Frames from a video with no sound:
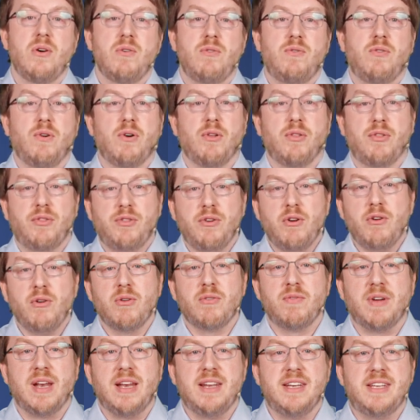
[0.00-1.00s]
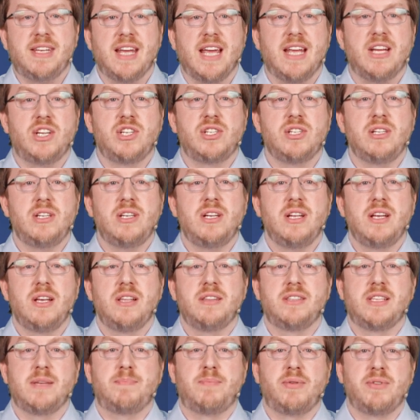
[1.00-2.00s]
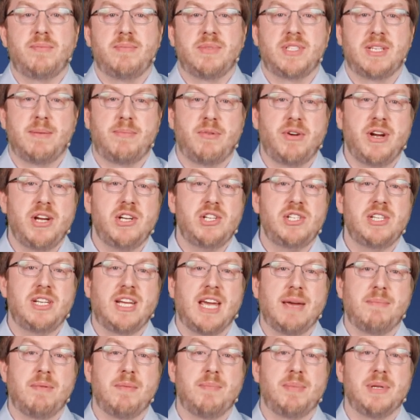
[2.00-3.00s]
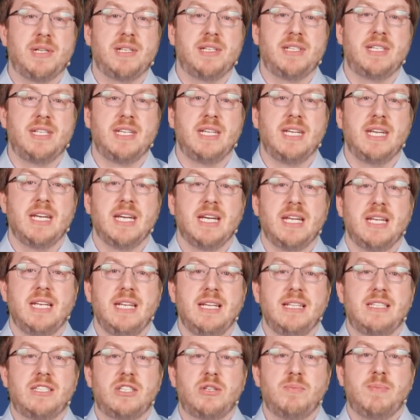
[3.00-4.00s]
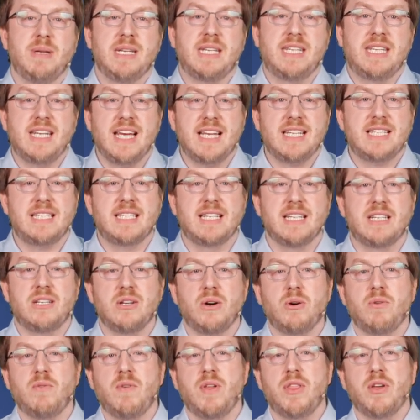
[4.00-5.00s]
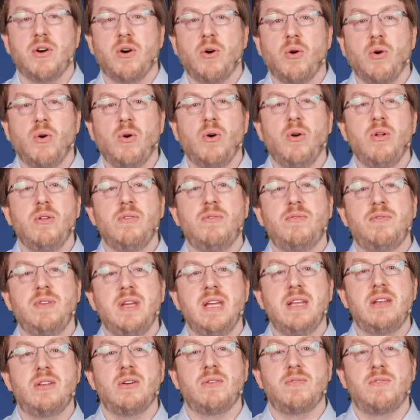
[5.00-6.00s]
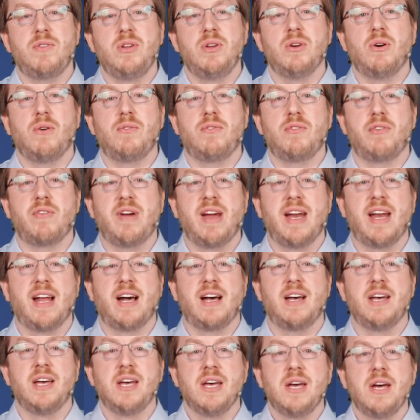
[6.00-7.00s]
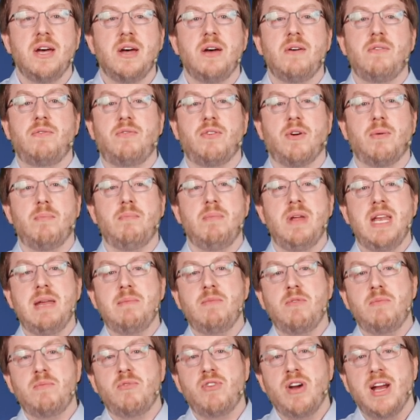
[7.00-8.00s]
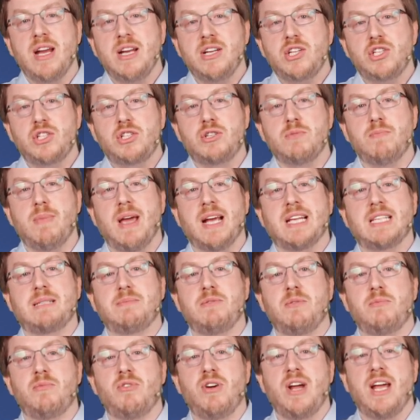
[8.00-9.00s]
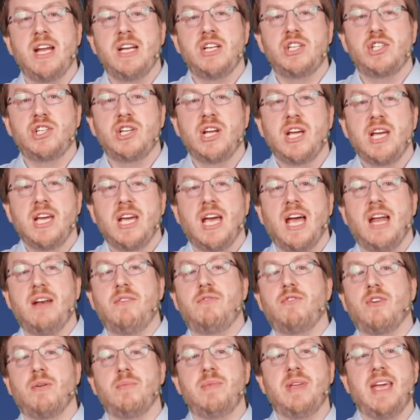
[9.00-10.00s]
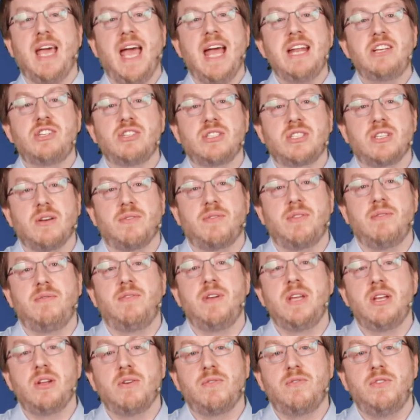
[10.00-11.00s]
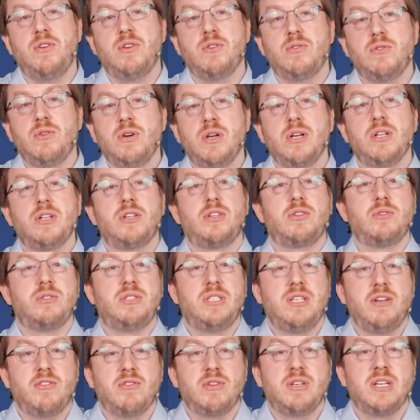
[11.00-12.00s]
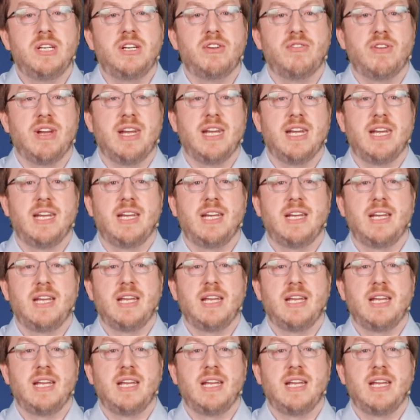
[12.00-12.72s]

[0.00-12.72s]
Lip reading: For thorough validation, the separation capability needs to be tested over the whole field of view of the radar, from minimum range to maximum range and from the edges of the field of view to 0 degree.